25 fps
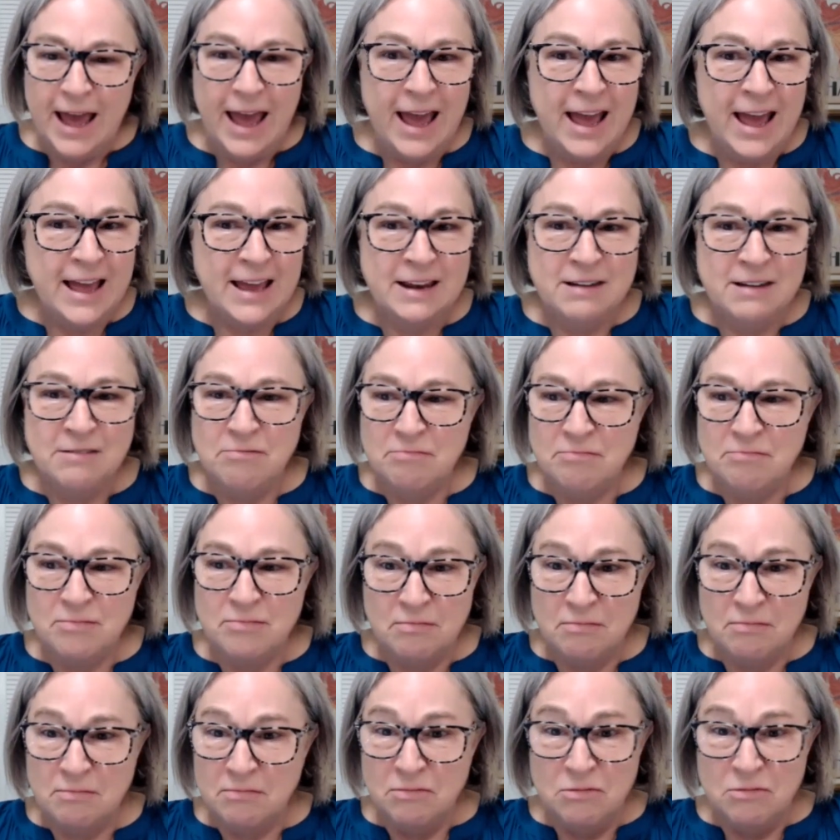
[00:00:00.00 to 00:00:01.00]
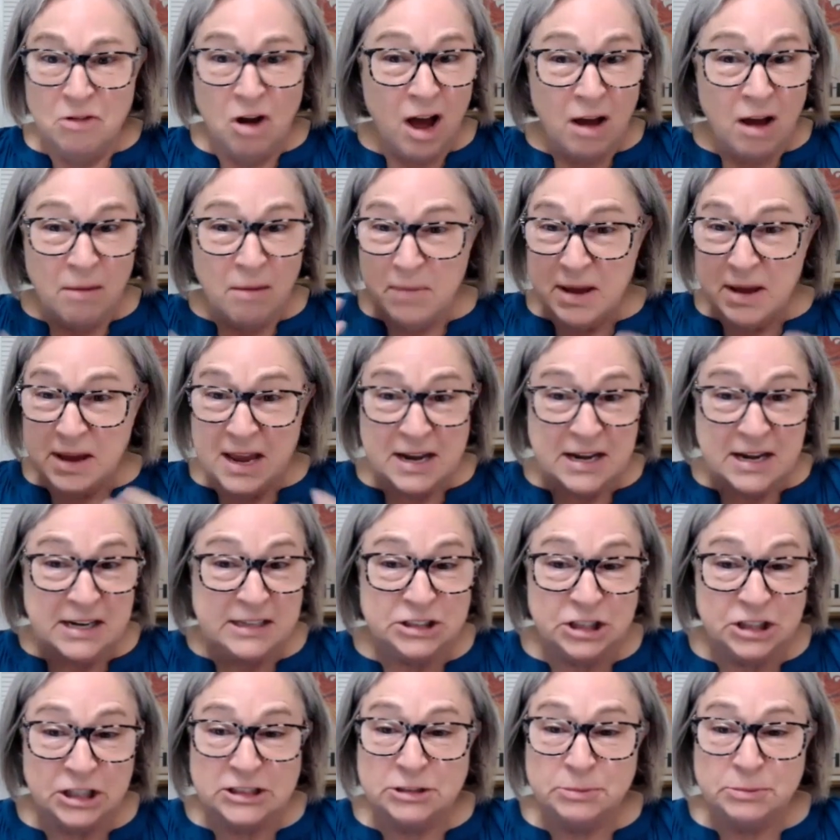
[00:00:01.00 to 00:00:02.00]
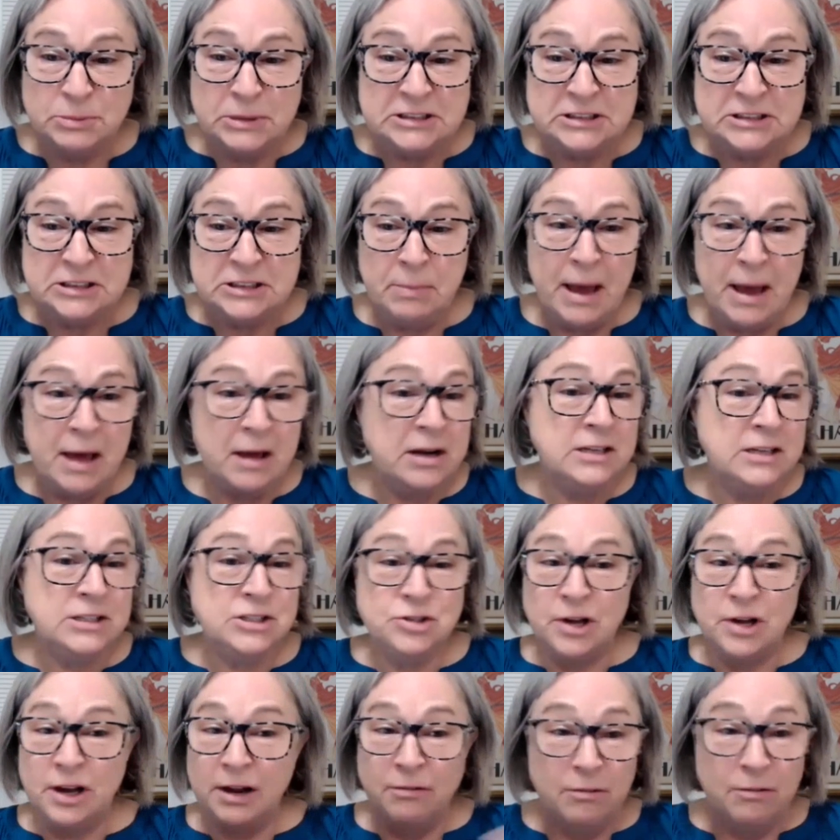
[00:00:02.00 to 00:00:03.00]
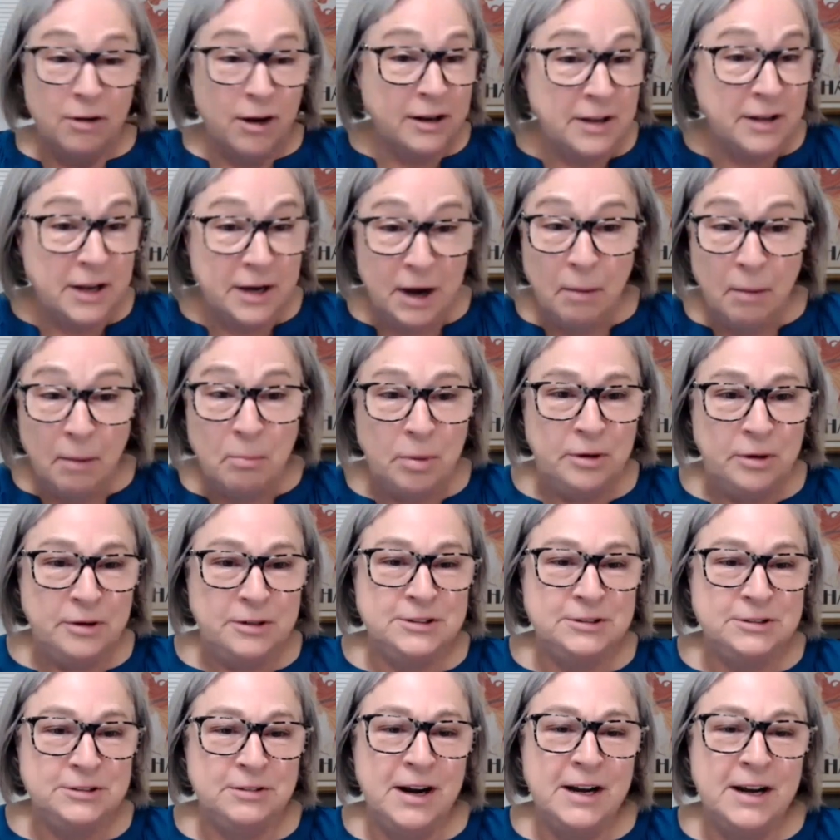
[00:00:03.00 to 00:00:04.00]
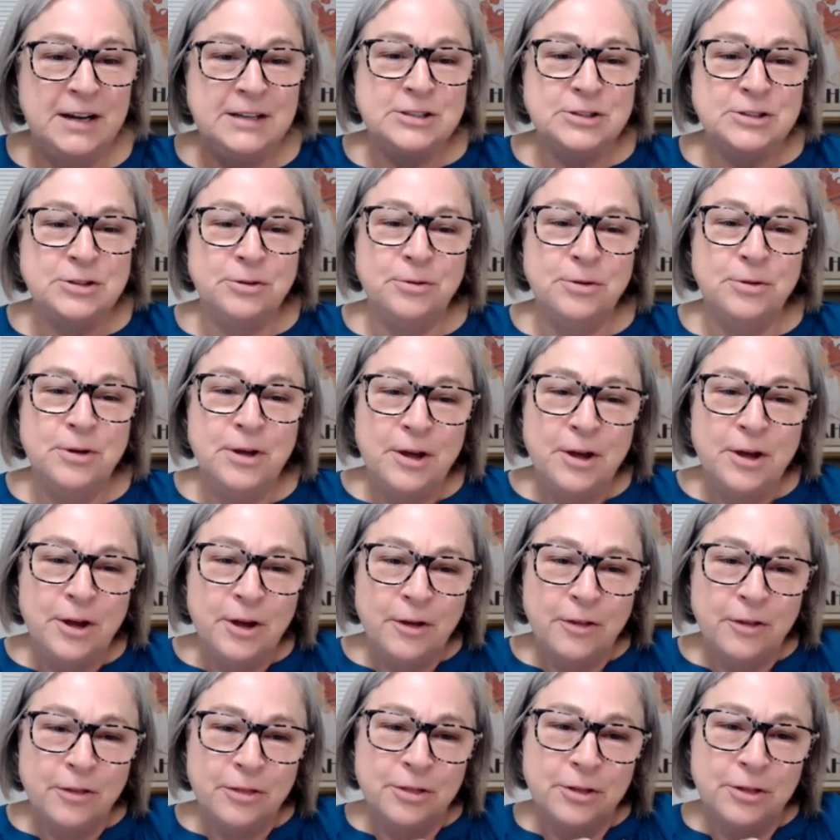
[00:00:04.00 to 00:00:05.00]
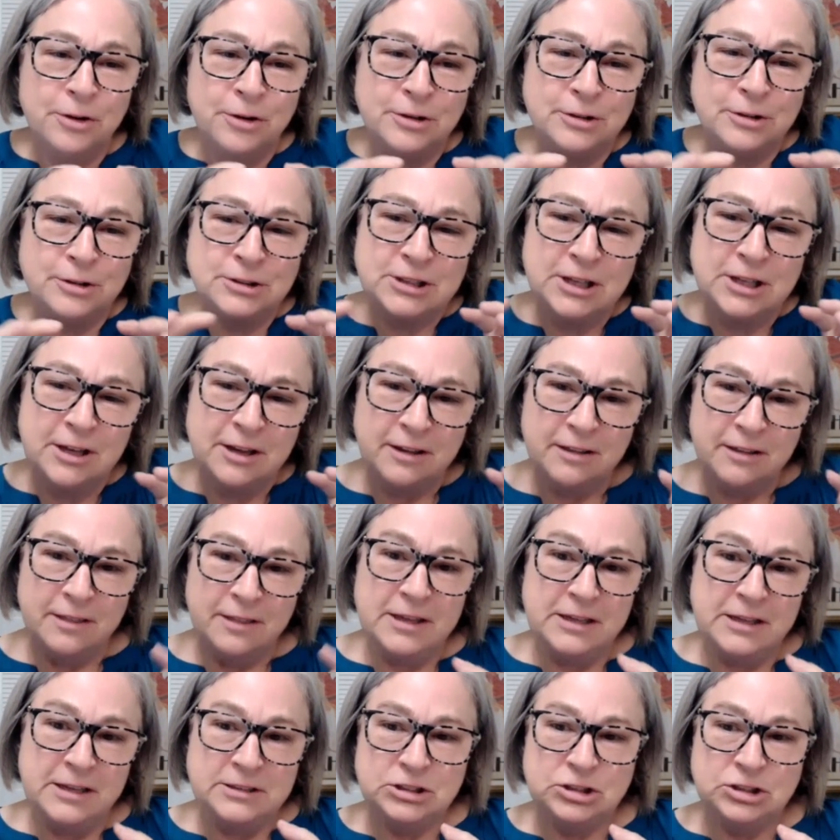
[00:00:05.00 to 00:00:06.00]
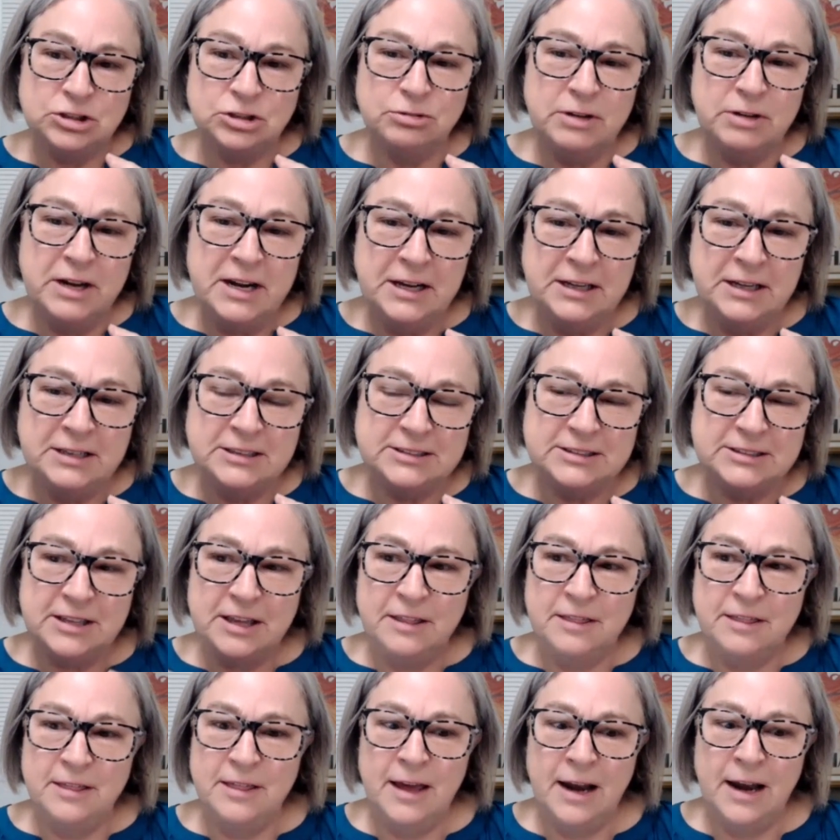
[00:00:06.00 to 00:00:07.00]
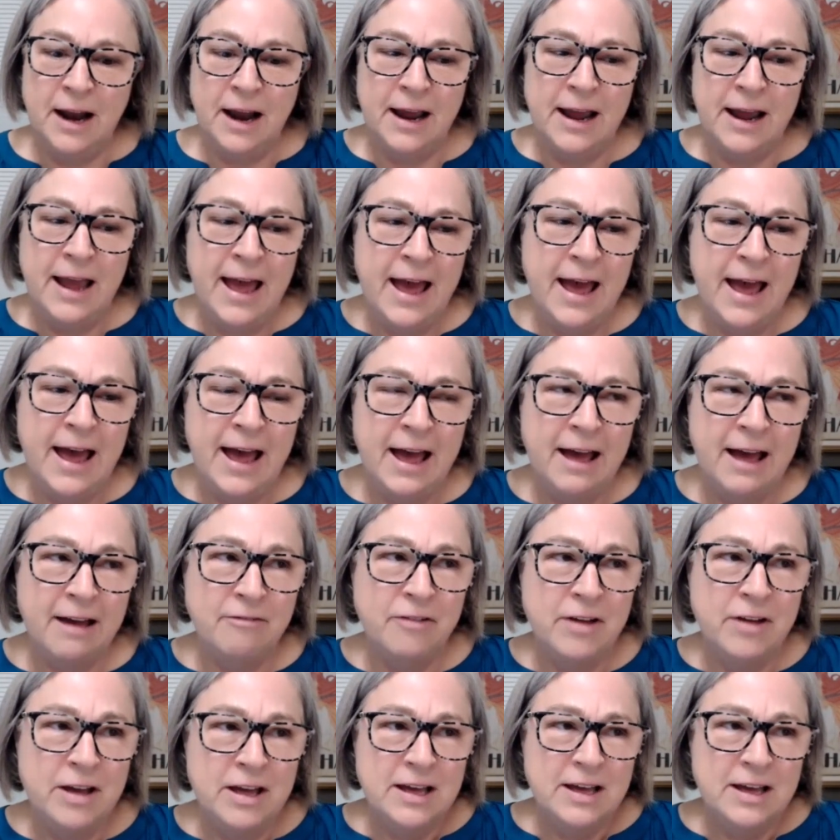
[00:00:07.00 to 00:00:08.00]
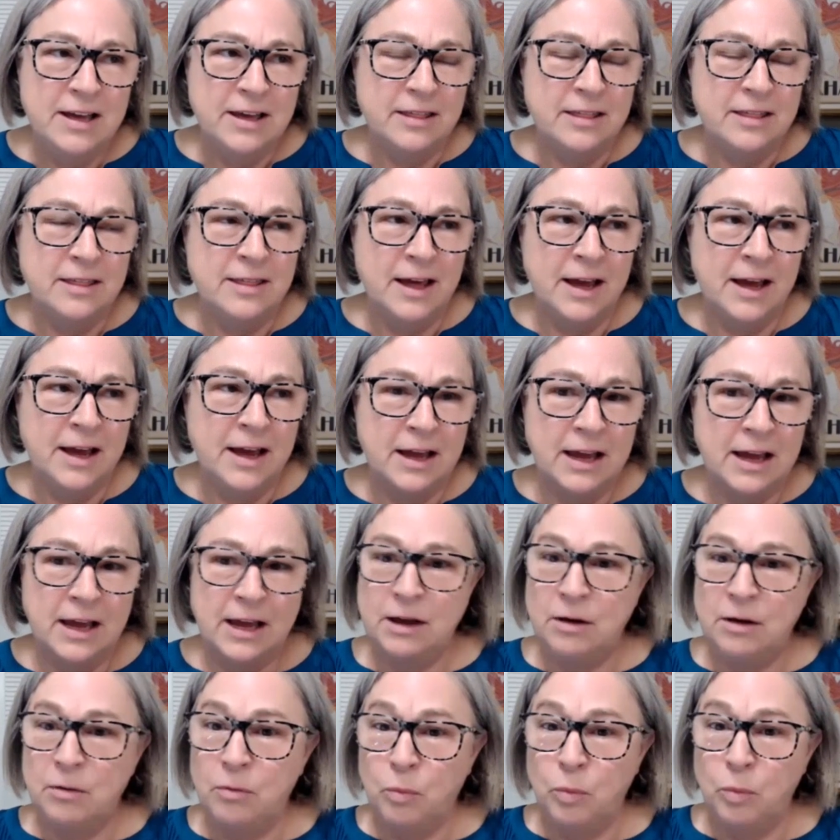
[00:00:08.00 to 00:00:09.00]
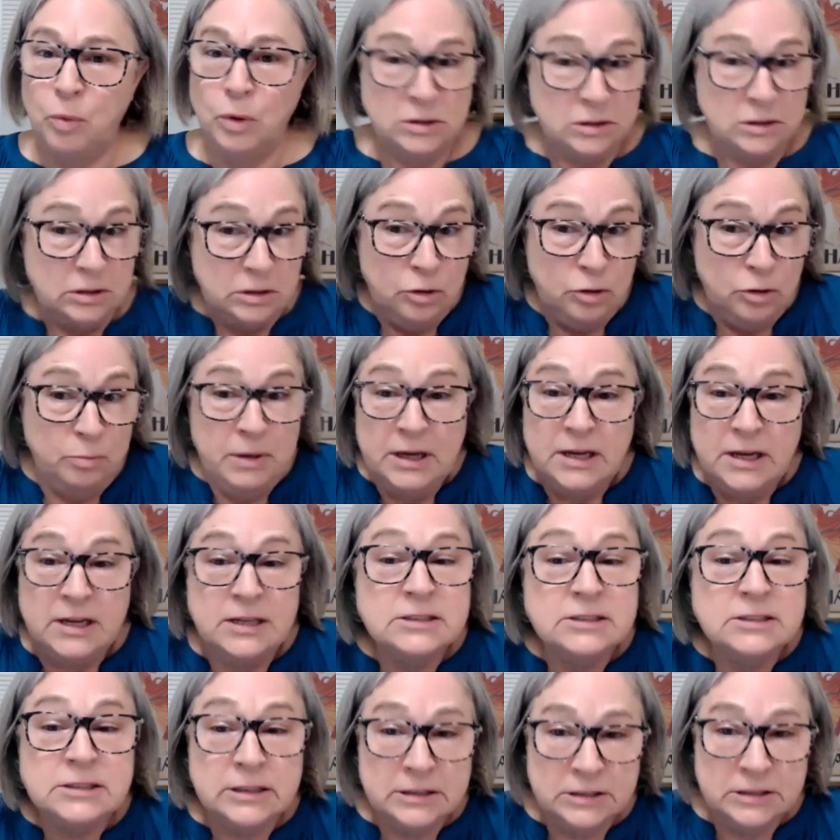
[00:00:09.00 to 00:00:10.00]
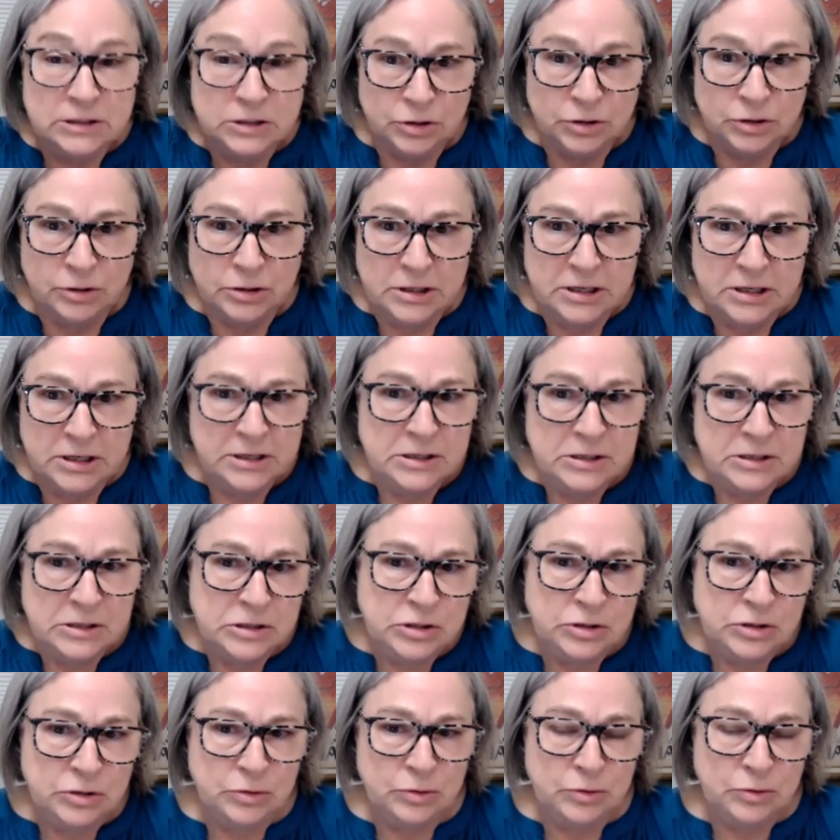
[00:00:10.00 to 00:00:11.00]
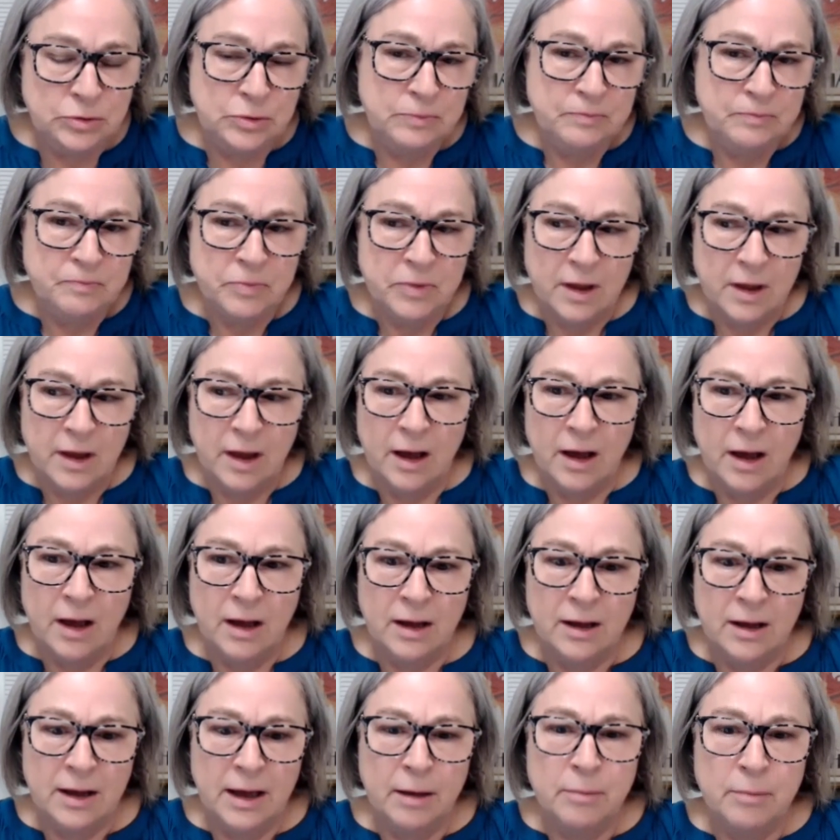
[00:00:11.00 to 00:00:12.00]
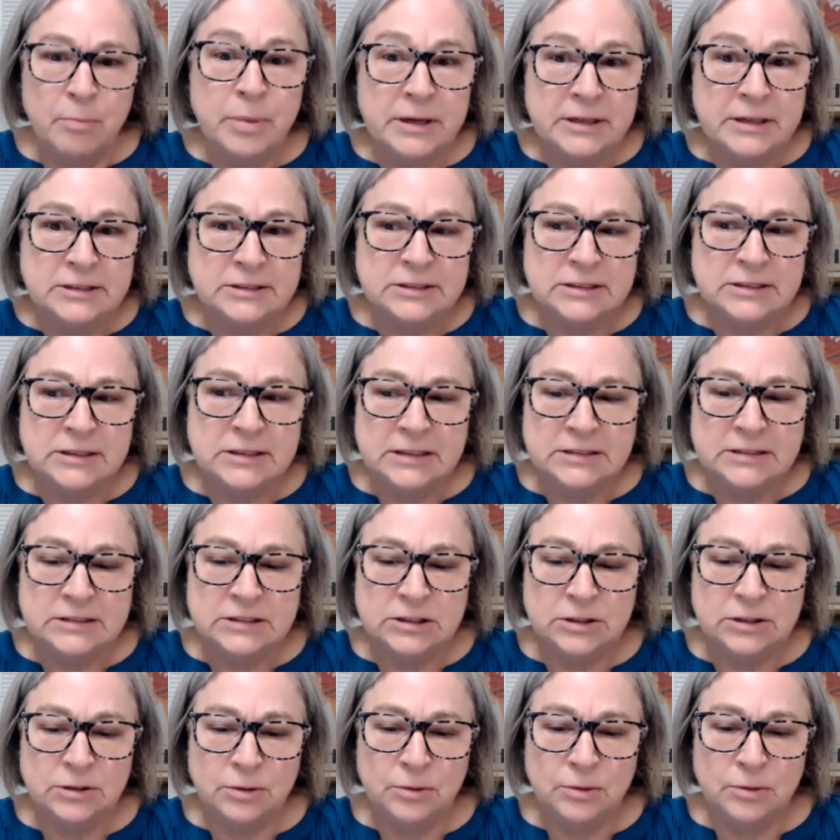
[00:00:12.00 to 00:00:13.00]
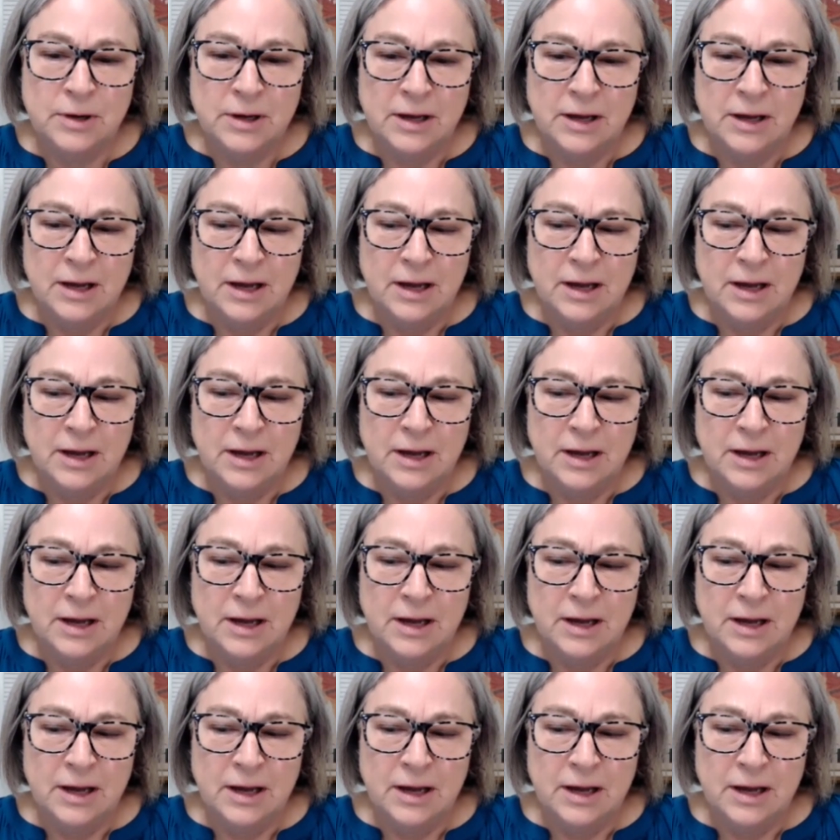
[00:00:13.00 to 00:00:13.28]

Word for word: and not make any judgments about it till I run the numbers, right? So there's the strengths that I have that was, could be easily turned into uh, a business. So